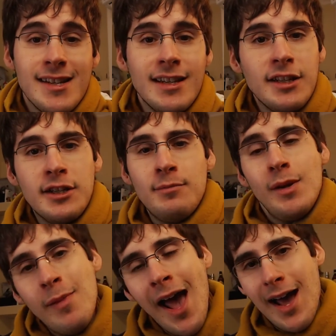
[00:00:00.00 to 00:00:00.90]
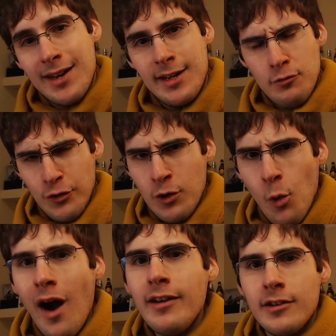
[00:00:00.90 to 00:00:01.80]
and it could be bad and it
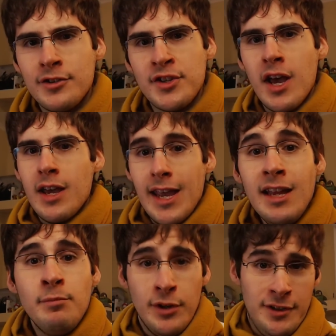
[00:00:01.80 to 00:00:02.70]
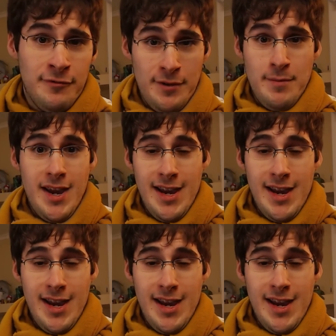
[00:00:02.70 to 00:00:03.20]
requires input from me.